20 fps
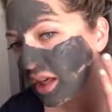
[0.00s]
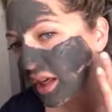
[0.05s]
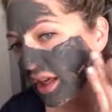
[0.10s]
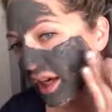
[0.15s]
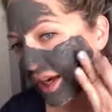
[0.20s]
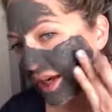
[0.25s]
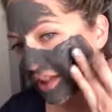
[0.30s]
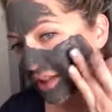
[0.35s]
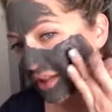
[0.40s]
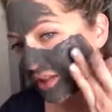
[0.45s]

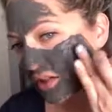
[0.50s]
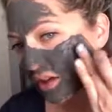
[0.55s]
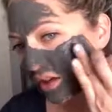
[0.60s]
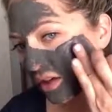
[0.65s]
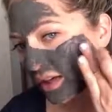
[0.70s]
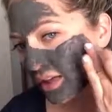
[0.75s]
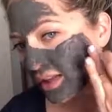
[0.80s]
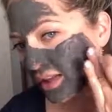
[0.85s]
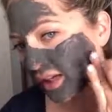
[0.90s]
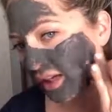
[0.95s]
it's
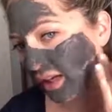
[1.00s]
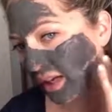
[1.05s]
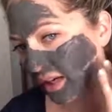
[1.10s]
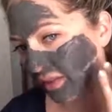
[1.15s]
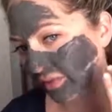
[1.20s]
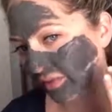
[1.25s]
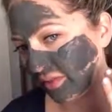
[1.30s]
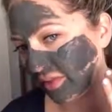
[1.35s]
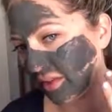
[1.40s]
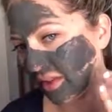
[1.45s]
starting to kind of
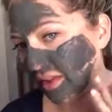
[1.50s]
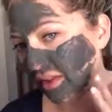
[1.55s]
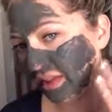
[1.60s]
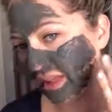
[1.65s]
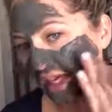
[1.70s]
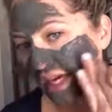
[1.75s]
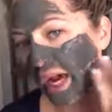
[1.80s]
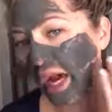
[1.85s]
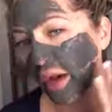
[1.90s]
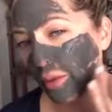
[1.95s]

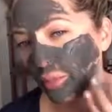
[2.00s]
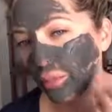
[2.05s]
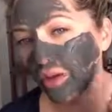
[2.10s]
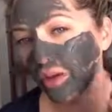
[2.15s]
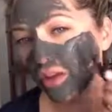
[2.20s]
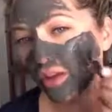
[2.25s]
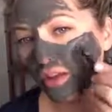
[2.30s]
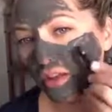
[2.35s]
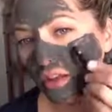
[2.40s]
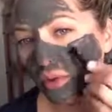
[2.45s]
gap a
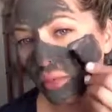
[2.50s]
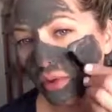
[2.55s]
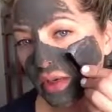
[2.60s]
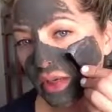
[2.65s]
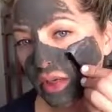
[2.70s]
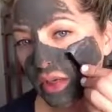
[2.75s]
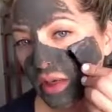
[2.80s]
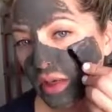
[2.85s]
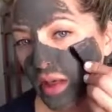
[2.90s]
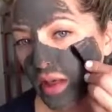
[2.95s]
little bit.
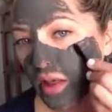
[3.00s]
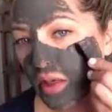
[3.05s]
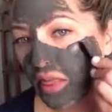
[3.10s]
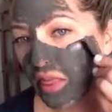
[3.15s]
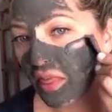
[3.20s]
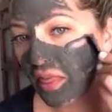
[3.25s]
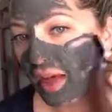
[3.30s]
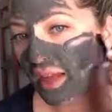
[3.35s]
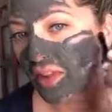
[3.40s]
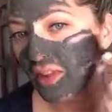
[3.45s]

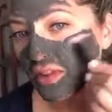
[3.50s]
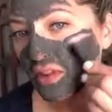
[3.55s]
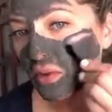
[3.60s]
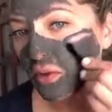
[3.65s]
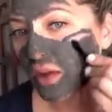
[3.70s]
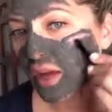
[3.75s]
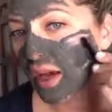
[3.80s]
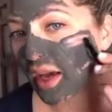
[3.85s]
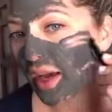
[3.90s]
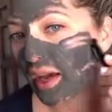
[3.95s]
That's
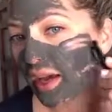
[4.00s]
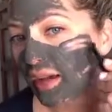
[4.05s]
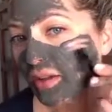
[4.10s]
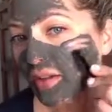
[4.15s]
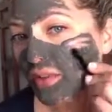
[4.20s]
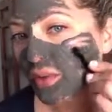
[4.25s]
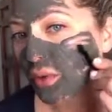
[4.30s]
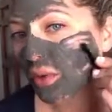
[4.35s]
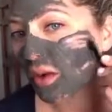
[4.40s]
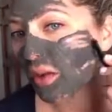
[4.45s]
okay. So
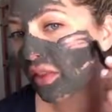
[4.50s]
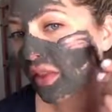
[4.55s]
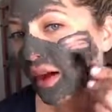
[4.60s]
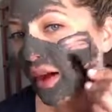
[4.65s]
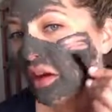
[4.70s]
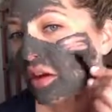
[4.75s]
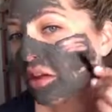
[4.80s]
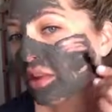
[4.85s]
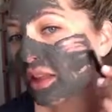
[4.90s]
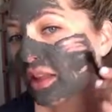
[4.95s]
all
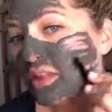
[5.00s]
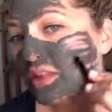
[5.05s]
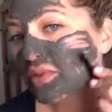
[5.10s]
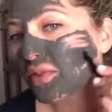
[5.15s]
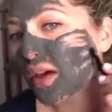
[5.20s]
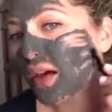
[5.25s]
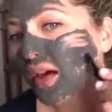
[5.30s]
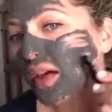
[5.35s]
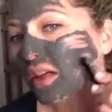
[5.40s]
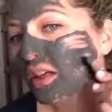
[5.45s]
that's
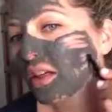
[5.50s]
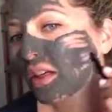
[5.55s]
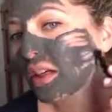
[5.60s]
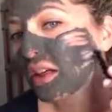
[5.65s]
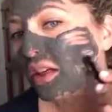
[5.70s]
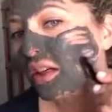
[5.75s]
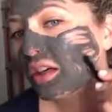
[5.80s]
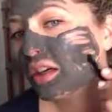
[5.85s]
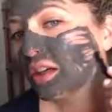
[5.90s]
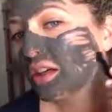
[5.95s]
fine.
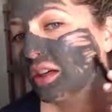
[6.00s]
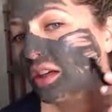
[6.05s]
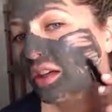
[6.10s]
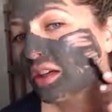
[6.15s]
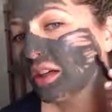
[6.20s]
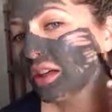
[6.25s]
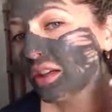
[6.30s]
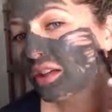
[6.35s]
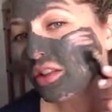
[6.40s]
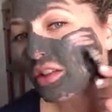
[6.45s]

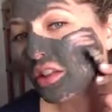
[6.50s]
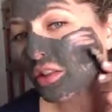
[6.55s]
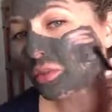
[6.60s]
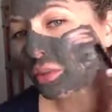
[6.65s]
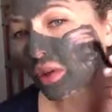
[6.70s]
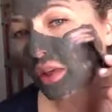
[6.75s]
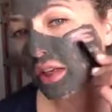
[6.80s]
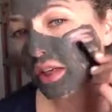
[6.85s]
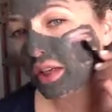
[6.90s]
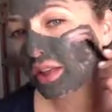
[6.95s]
It's just
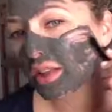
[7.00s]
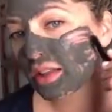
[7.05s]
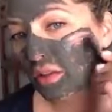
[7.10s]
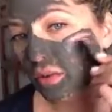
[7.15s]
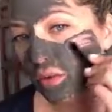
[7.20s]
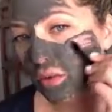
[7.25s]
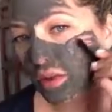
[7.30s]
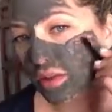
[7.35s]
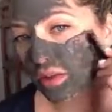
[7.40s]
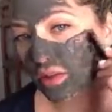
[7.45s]
putting in the
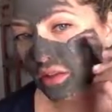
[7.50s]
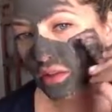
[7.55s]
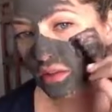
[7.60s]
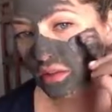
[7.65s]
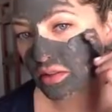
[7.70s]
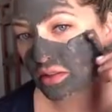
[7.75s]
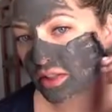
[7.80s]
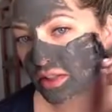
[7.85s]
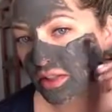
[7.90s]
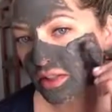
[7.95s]

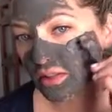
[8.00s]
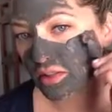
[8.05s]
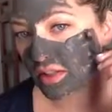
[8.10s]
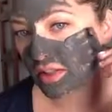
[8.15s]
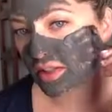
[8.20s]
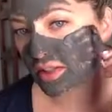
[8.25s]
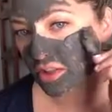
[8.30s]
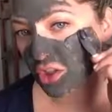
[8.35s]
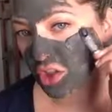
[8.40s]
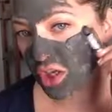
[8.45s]
oils. It's
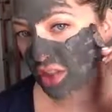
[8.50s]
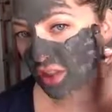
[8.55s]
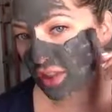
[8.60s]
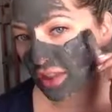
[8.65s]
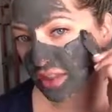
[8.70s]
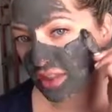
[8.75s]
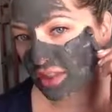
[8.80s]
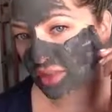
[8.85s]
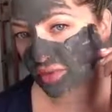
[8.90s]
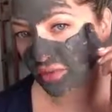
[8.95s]
gently
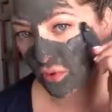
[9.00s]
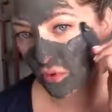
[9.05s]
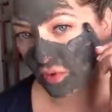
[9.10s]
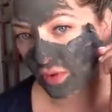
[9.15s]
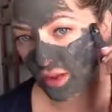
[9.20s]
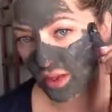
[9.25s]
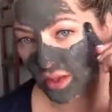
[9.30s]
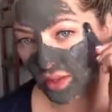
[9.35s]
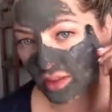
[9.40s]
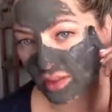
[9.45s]

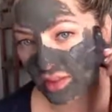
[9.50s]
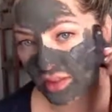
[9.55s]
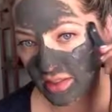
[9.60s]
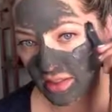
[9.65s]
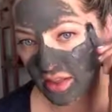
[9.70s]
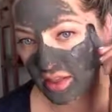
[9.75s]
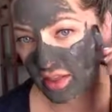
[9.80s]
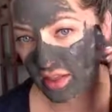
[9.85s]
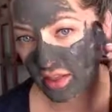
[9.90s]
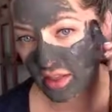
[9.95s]
exfoliating the
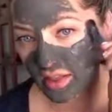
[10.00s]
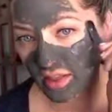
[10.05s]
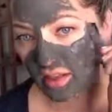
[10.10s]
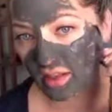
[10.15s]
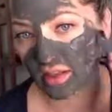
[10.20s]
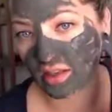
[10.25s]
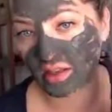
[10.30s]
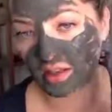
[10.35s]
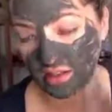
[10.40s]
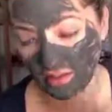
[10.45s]
skin.
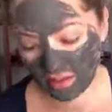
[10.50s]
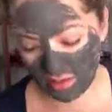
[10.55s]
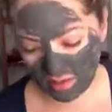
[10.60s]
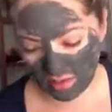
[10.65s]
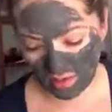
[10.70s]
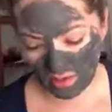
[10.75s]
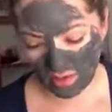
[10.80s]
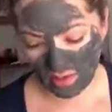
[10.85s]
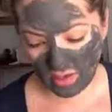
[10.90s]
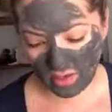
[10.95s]

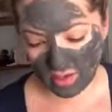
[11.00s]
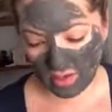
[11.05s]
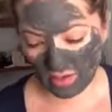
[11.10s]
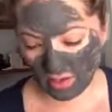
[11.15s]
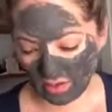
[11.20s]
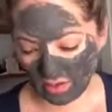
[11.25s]
It's